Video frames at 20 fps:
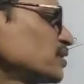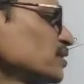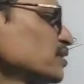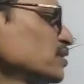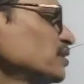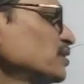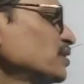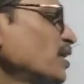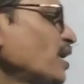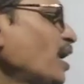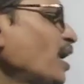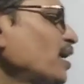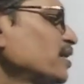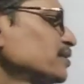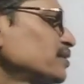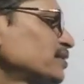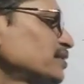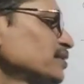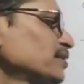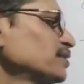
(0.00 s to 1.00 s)

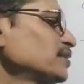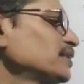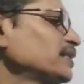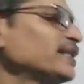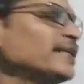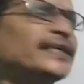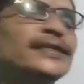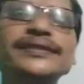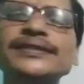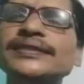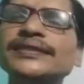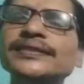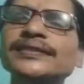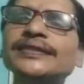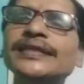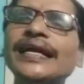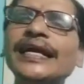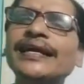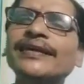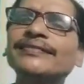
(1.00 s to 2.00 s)
hers, its
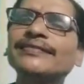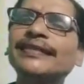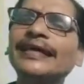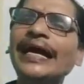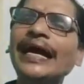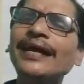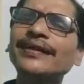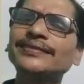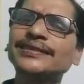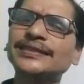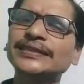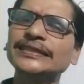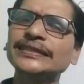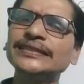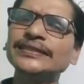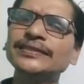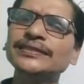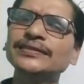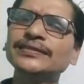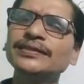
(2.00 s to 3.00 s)
and
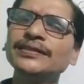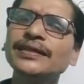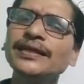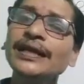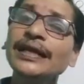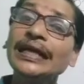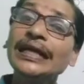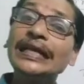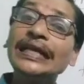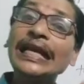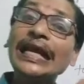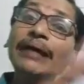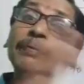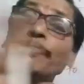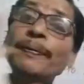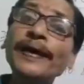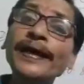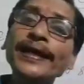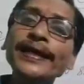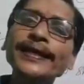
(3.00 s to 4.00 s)
theirs
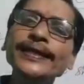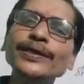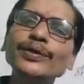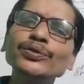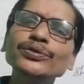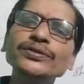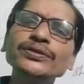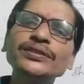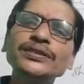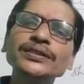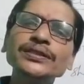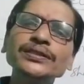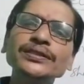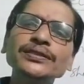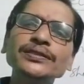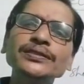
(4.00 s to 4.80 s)
never use